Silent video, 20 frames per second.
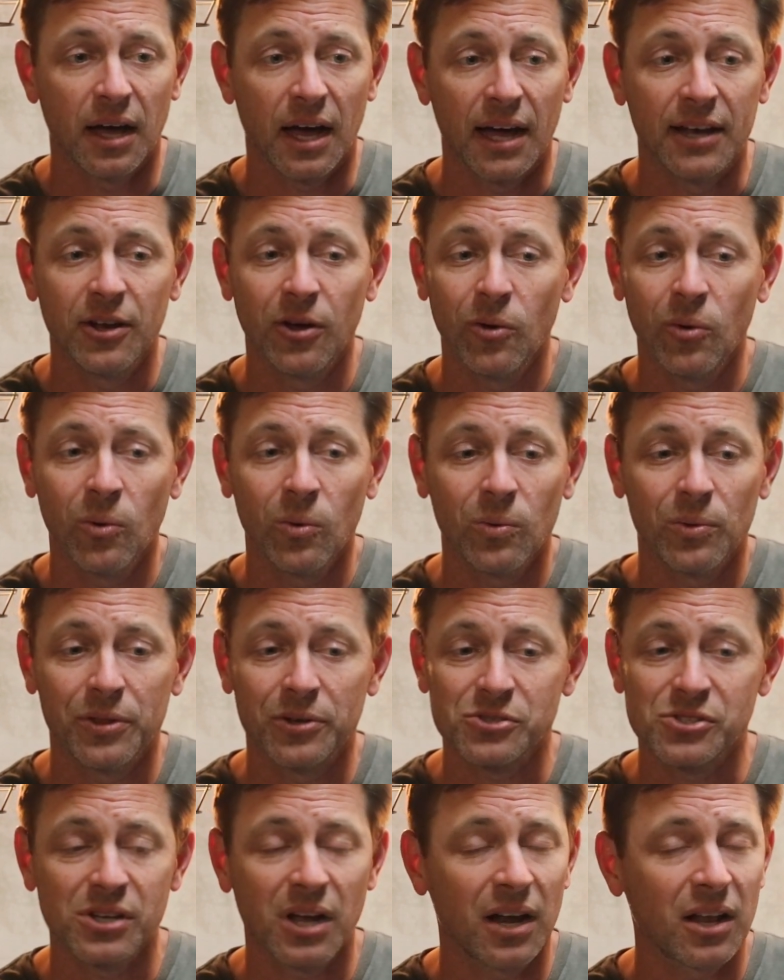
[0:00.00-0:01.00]
I know
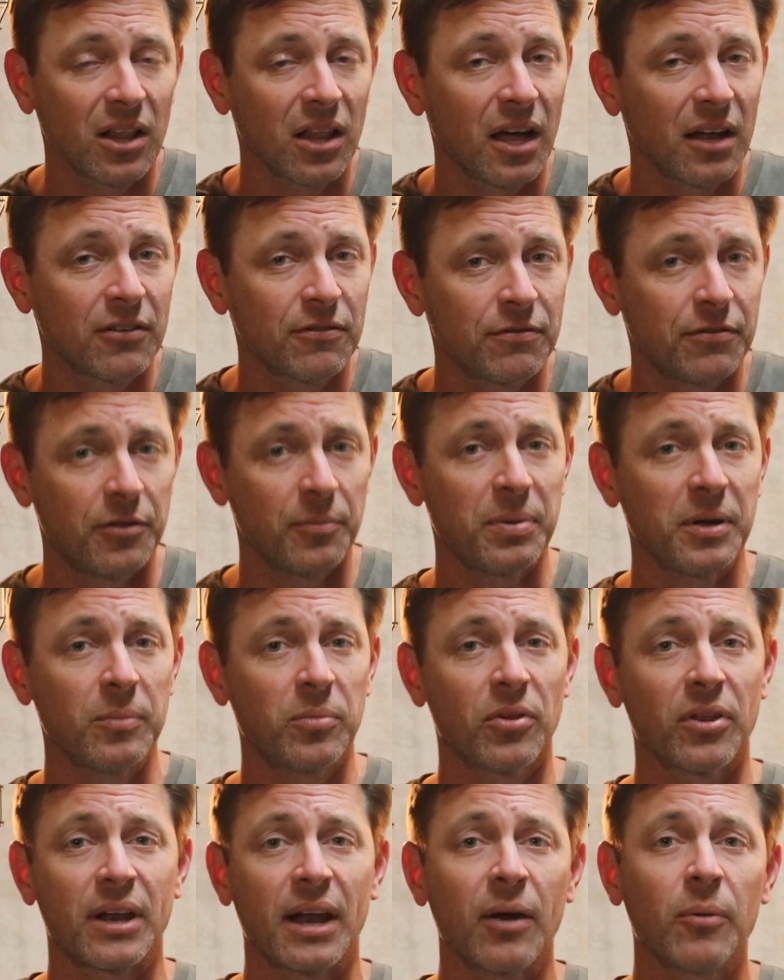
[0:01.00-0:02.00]
there's not a lot of the
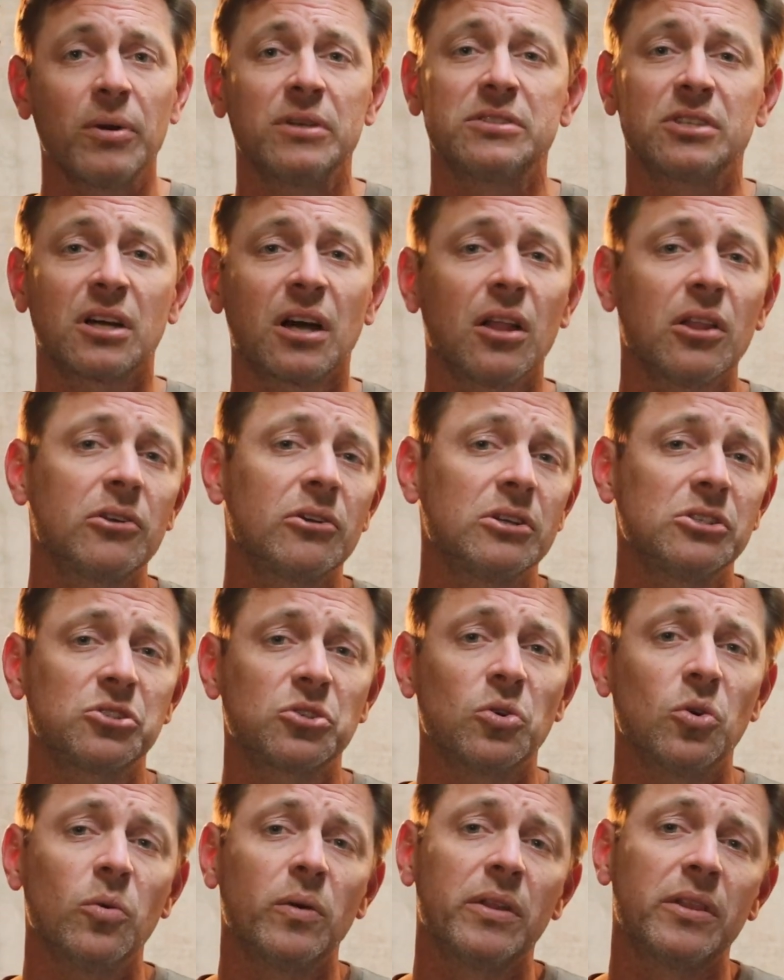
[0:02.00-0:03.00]
people that I went to culinary
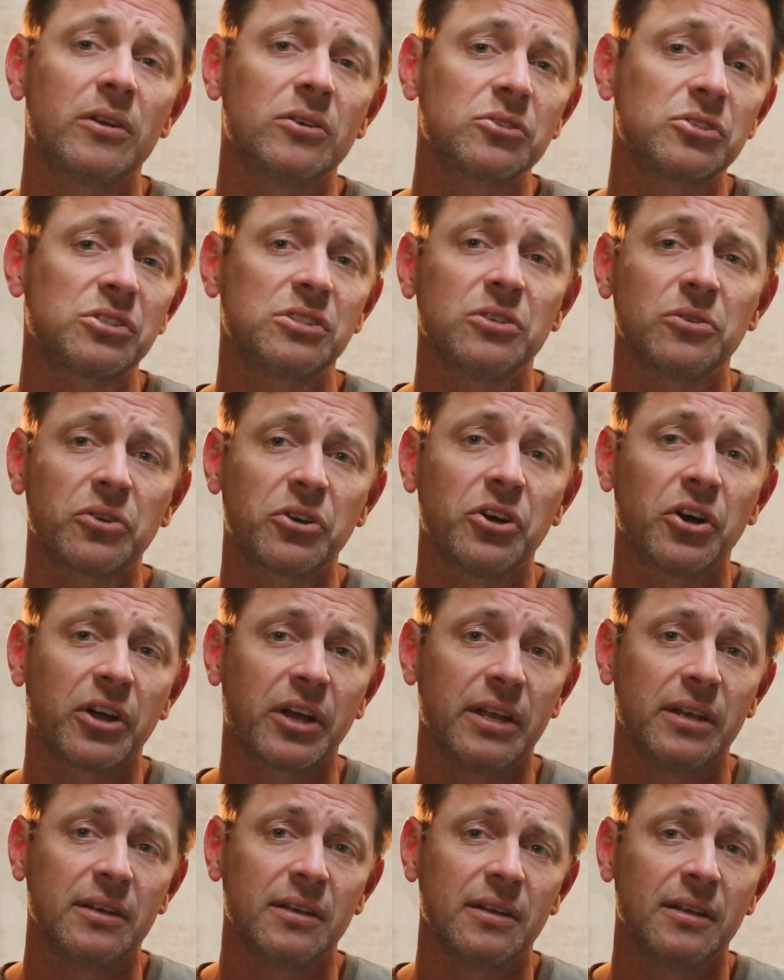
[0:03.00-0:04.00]
school with that are still
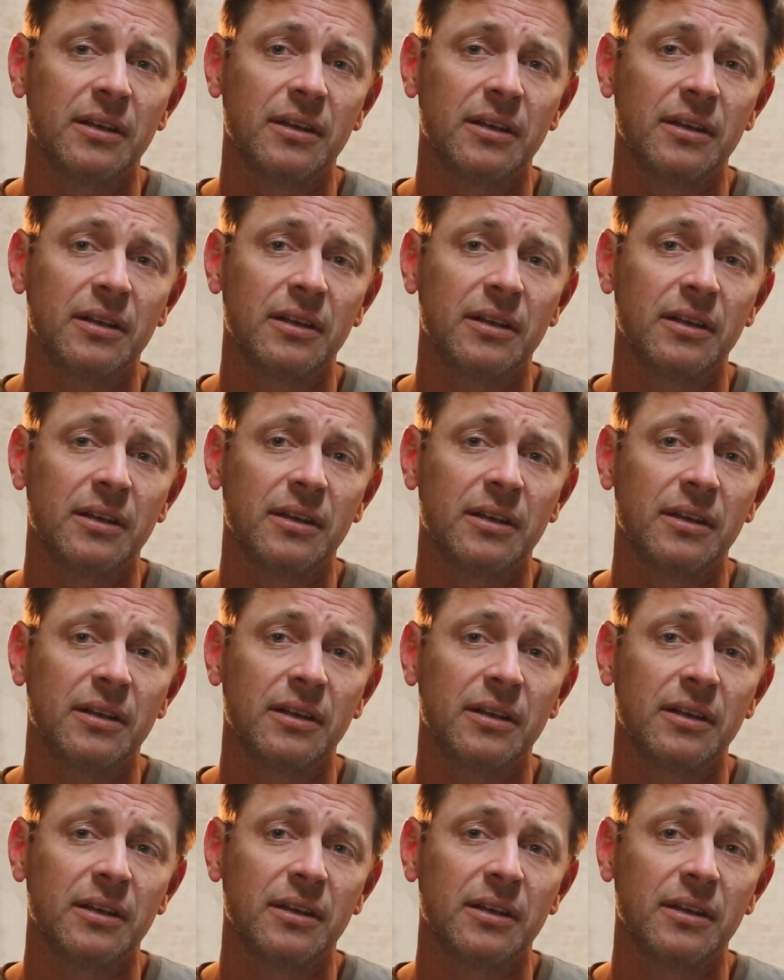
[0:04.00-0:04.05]
cooking